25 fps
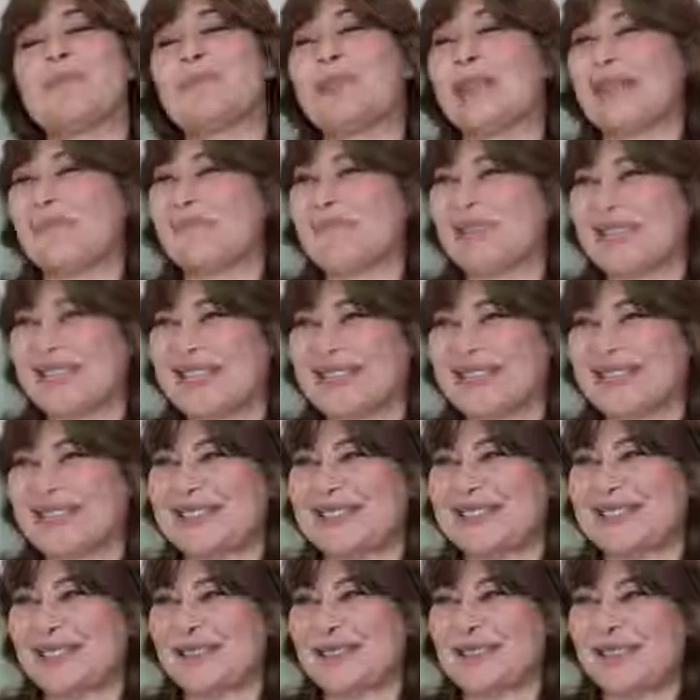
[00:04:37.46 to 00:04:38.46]
many places
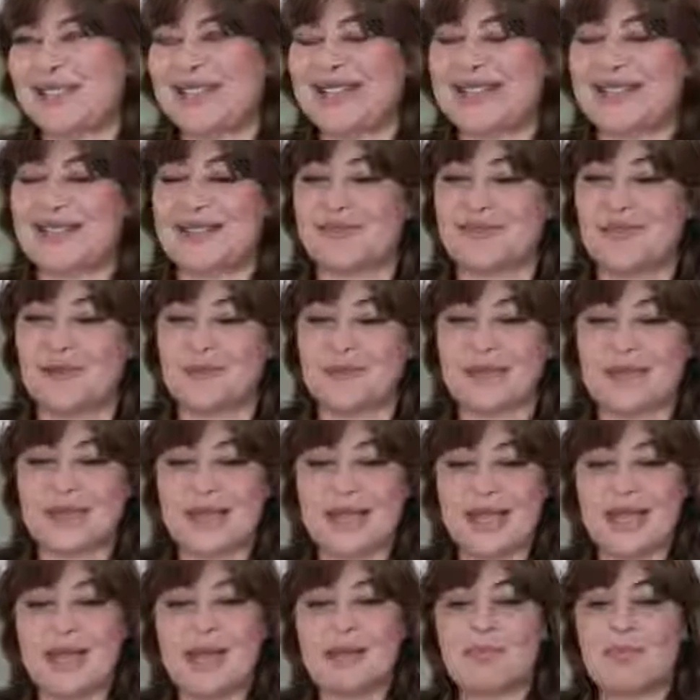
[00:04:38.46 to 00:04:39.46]
in Germany as a feminist,
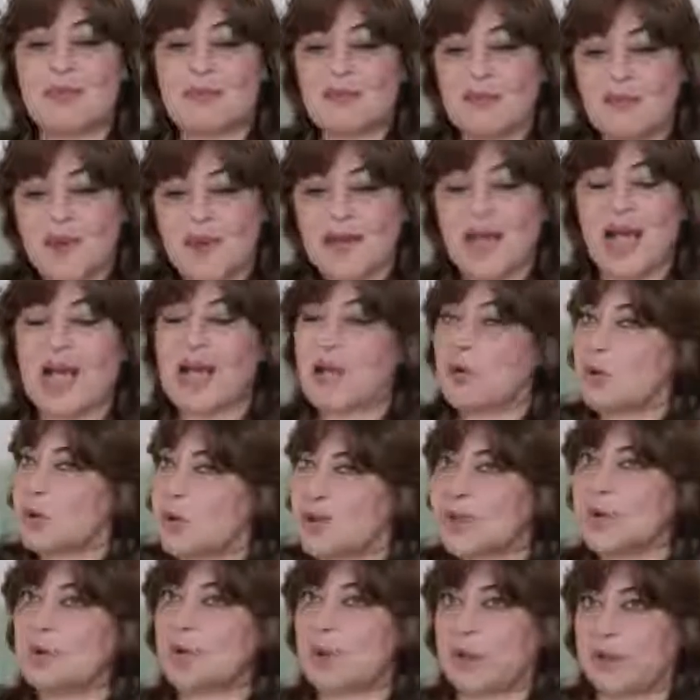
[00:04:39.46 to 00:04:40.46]
but I
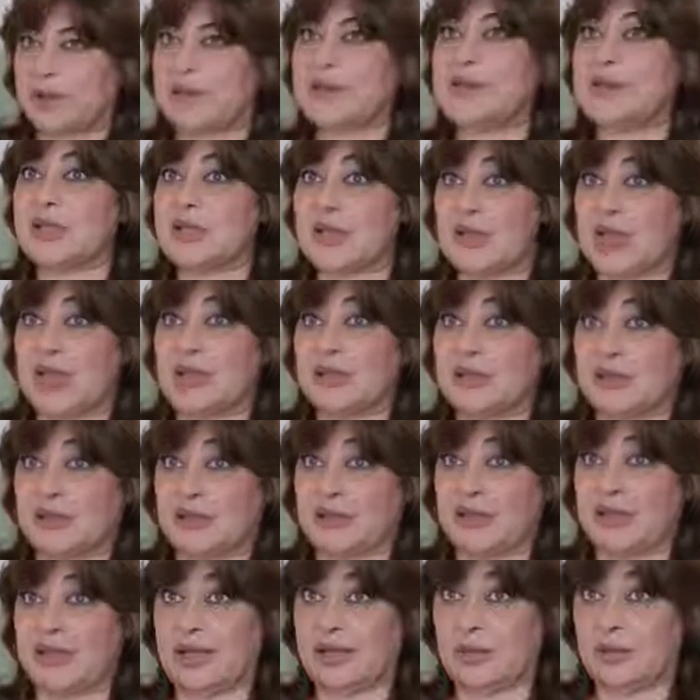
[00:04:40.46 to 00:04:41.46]
also worked in
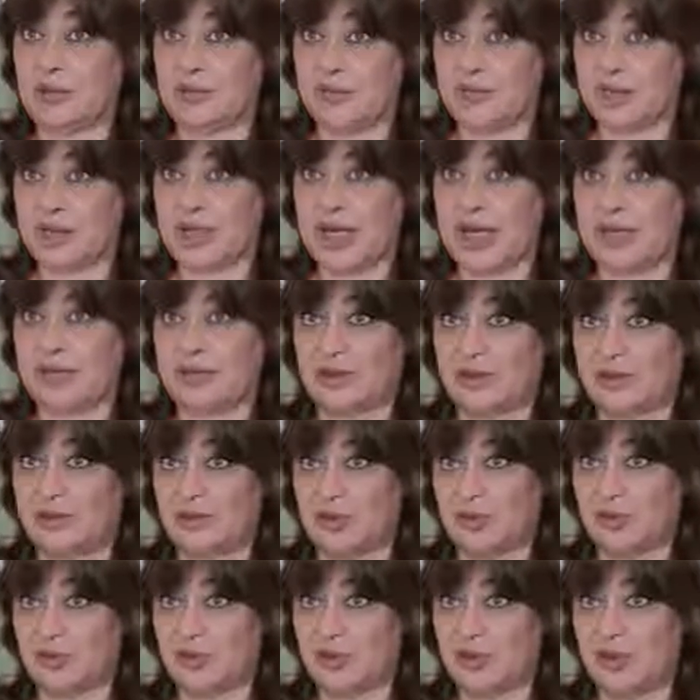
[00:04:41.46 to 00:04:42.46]
the women's shelter
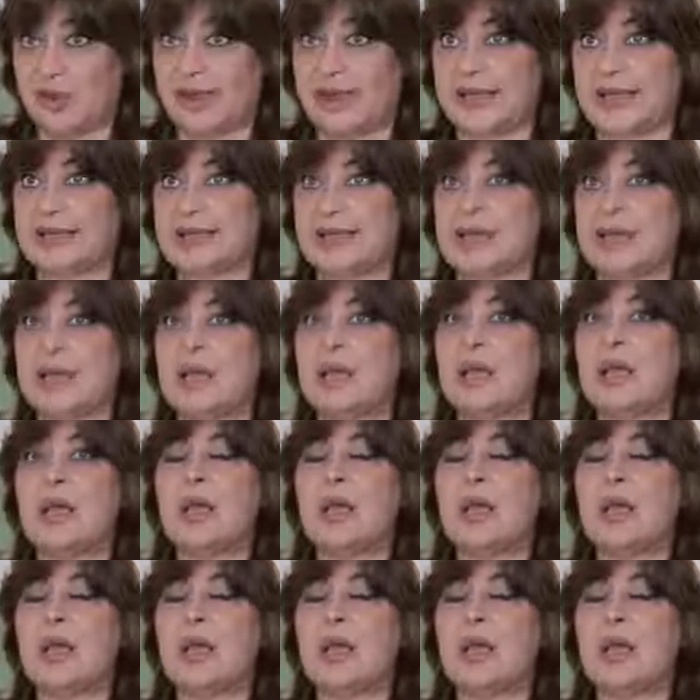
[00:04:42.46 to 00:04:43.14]
for 4 years.